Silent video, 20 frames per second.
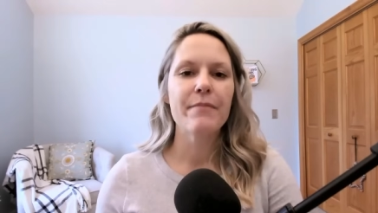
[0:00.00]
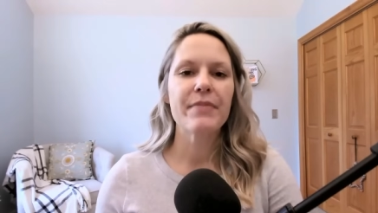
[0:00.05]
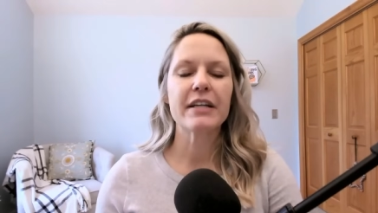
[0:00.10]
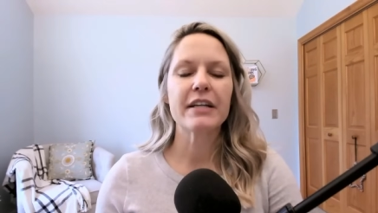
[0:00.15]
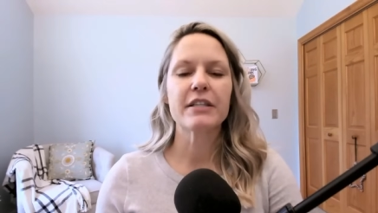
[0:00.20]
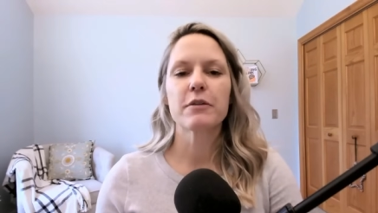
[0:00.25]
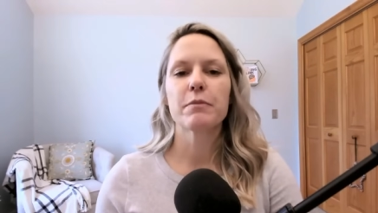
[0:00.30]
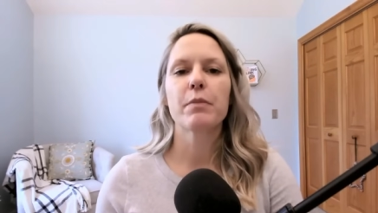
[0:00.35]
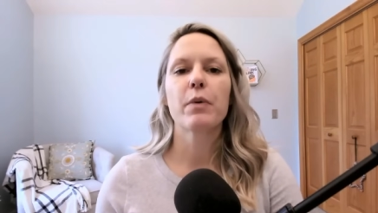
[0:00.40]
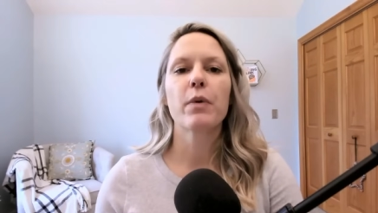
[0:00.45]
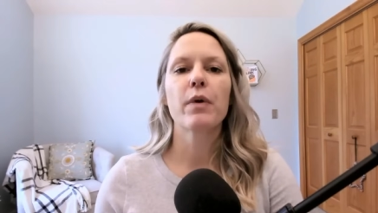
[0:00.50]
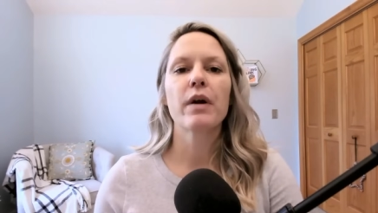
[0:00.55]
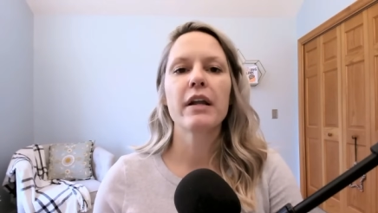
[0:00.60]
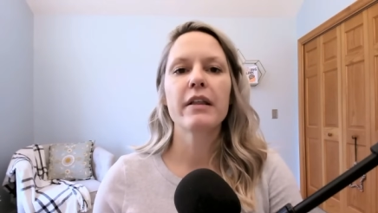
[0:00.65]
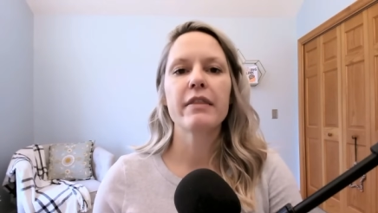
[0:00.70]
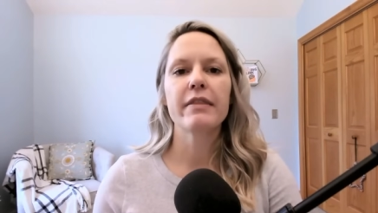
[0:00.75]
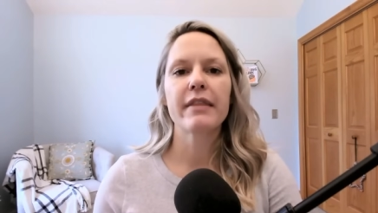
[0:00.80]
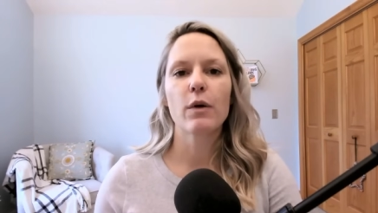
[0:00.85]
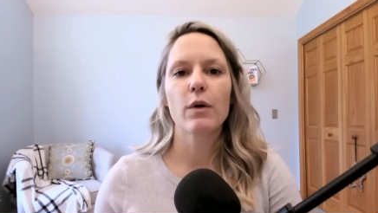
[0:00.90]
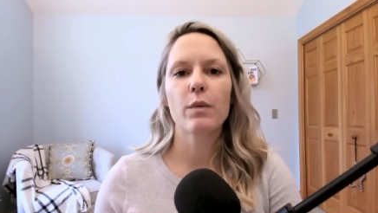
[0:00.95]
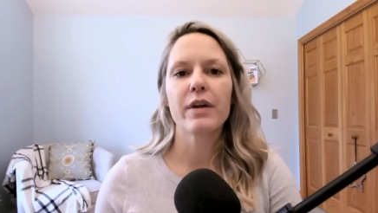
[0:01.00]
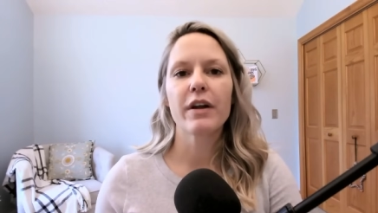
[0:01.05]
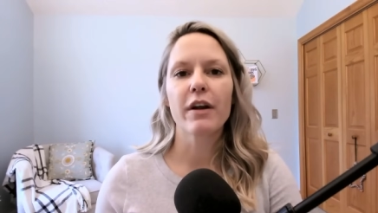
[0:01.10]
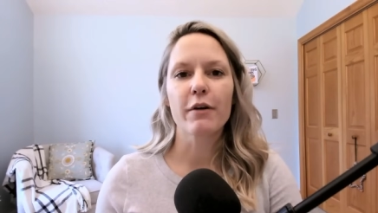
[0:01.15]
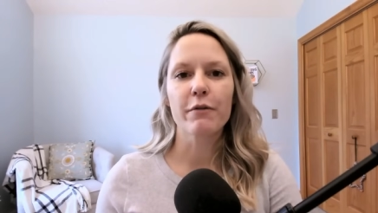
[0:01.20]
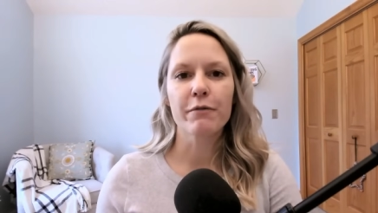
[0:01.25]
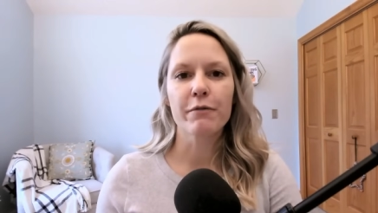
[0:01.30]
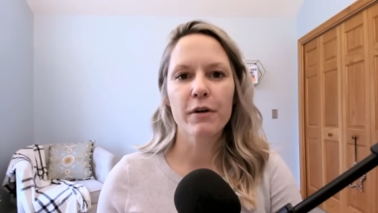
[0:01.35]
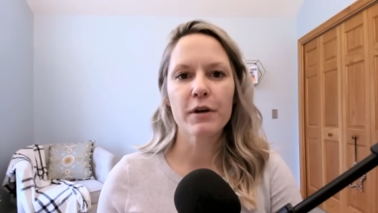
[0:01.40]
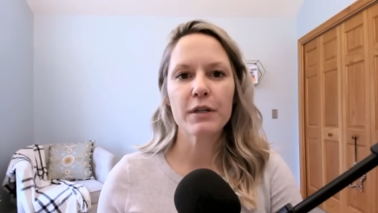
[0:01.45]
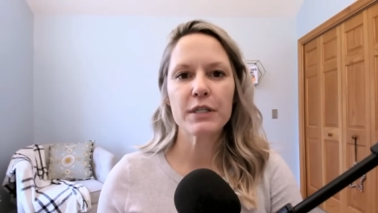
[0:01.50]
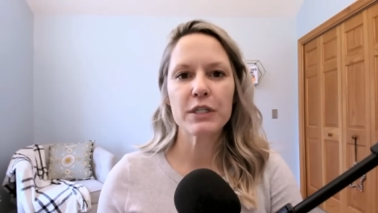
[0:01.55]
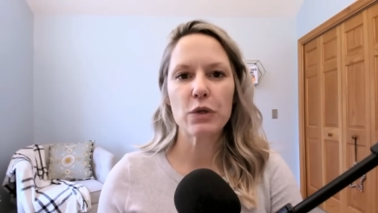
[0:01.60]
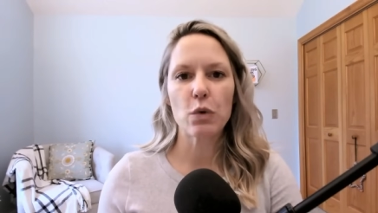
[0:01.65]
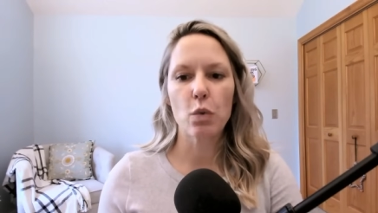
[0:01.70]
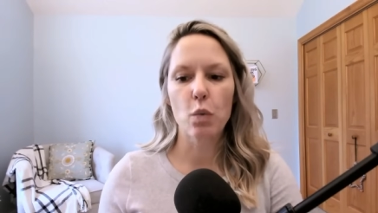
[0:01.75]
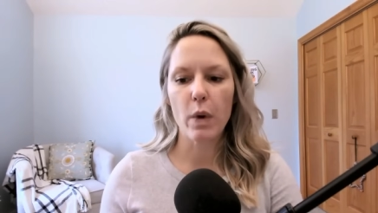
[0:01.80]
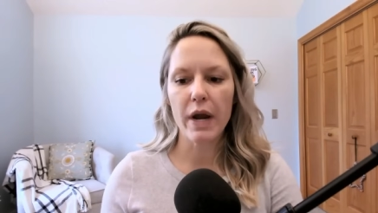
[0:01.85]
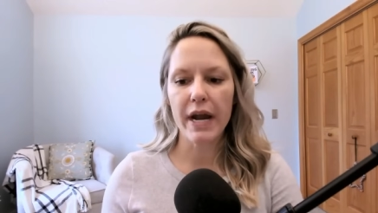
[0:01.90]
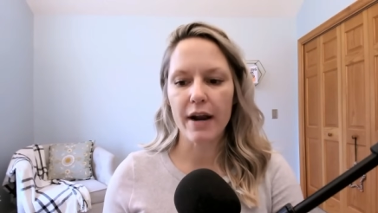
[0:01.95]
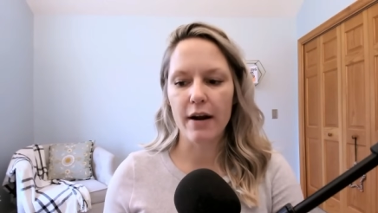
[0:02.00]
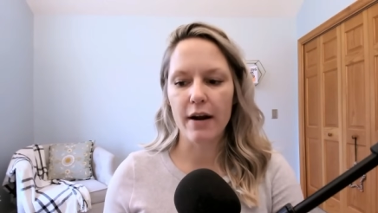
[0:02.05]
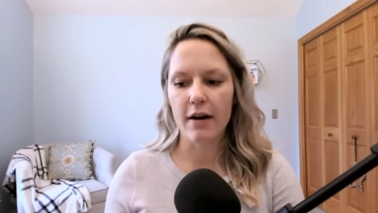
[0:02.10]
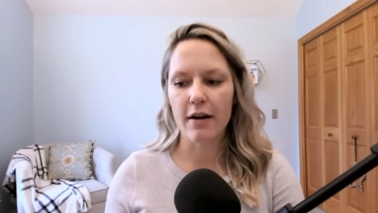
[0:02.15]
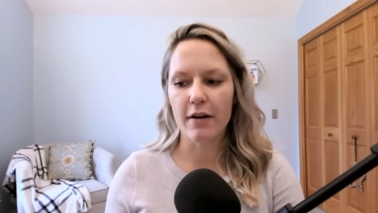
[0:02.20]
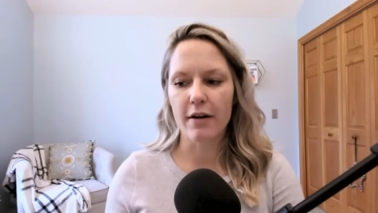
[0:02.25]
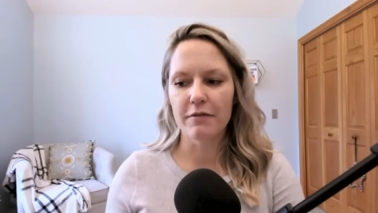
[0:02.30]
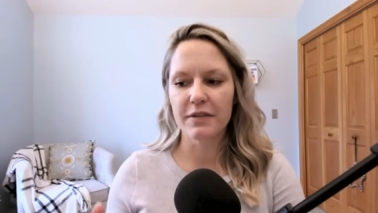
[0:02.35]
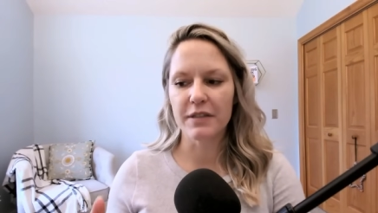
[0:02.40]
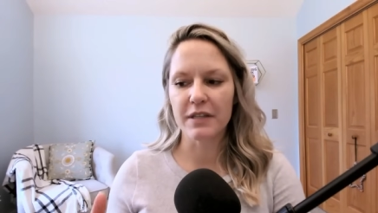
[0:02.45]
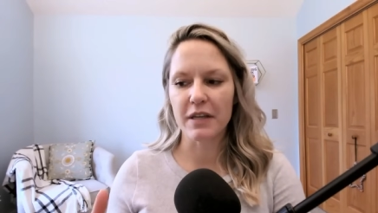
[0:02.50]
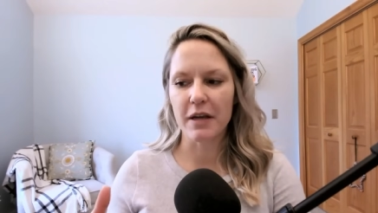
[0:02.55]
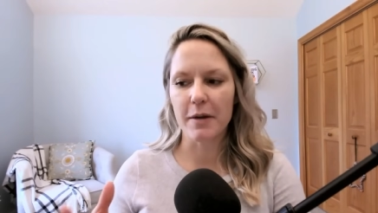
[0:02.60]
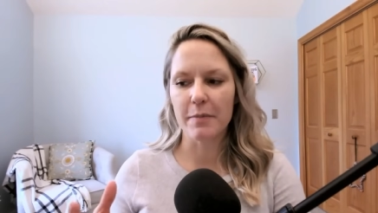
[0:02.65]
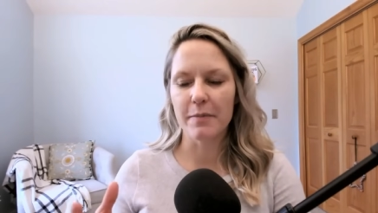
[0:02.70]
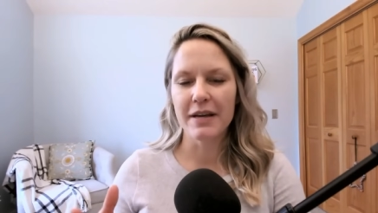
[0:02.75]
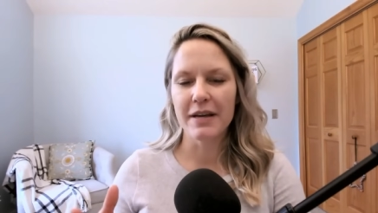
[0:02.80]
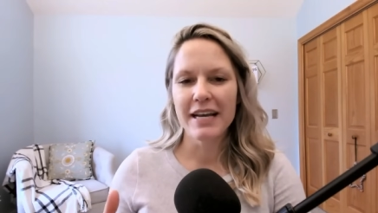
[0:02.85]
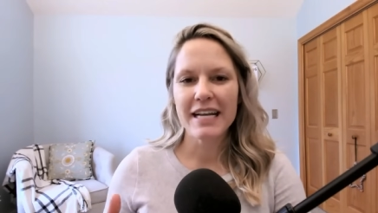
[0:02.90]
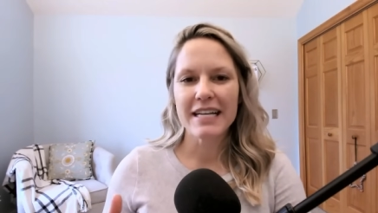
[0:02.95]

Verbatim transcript: it's important that we are first aware of some